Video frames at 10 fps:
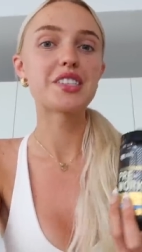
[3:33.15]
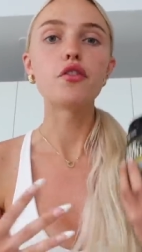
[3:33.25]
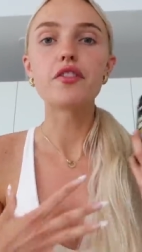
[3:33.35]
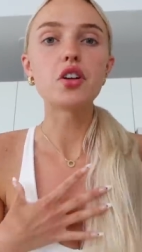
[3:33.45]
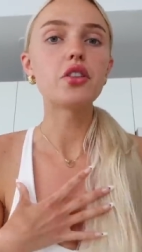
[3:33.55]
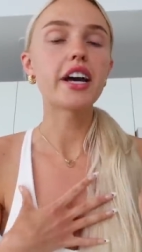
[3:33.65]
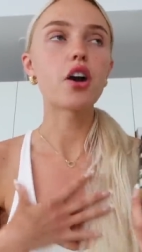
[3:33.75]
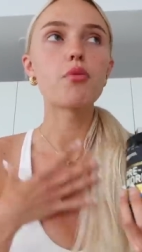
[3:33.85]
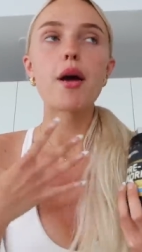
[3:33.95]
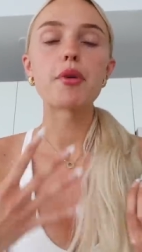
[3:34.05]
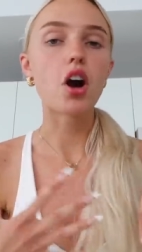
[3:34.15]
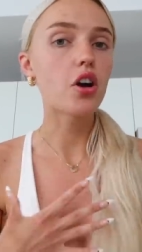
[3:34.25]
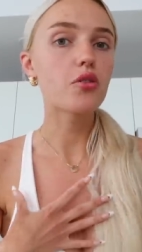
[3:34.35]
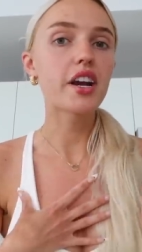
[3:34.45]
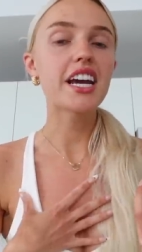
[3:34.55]
You feel like a rapid
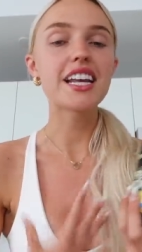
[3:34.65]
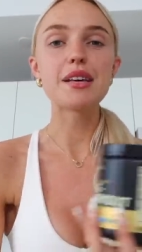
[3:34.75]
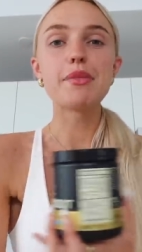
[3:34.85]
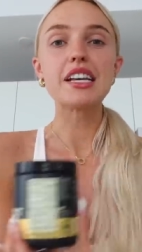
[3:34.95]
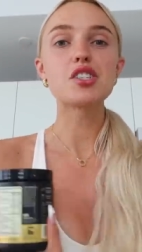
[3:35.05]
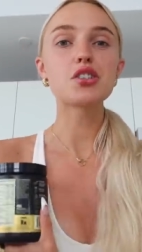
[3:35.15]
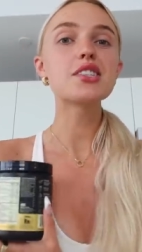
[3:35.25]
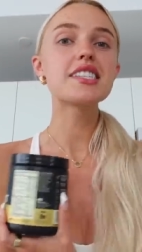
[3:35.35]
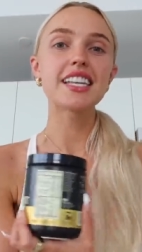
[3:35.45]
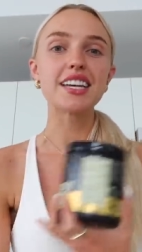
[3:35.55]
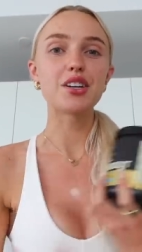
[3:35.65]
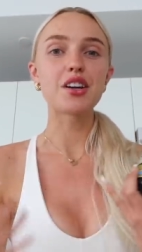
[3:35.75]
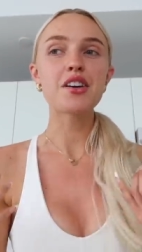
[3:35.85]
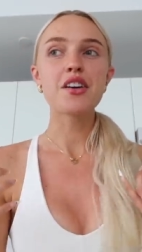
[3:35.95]
heart rate. It makes your skin